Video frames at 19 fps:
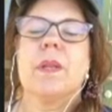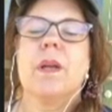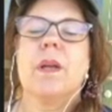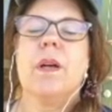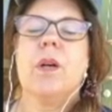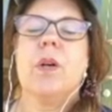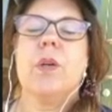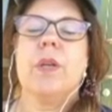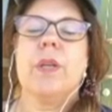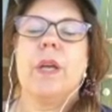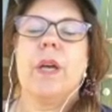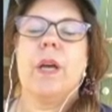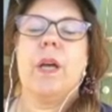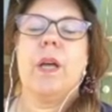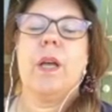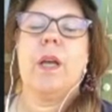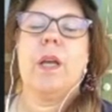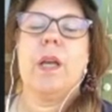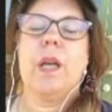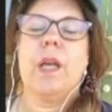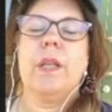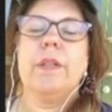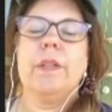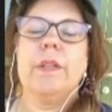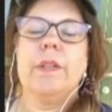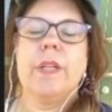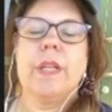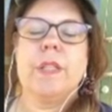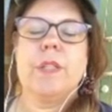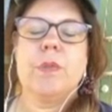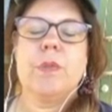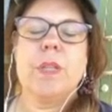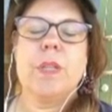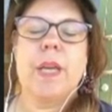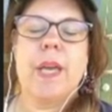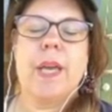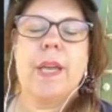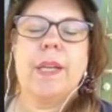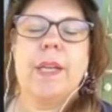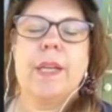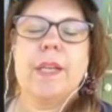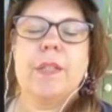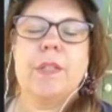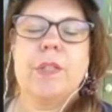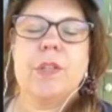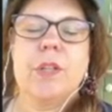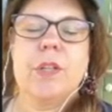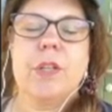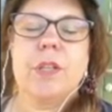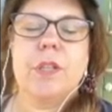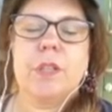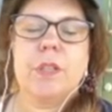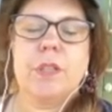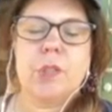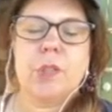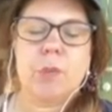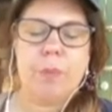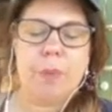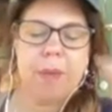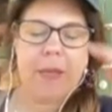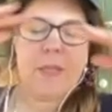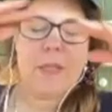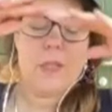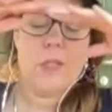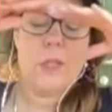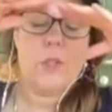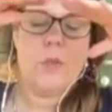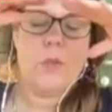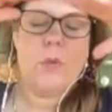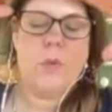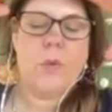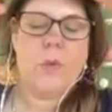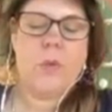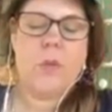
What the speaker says: Oh yeah. And then that's when the headache is starting to dissipate too.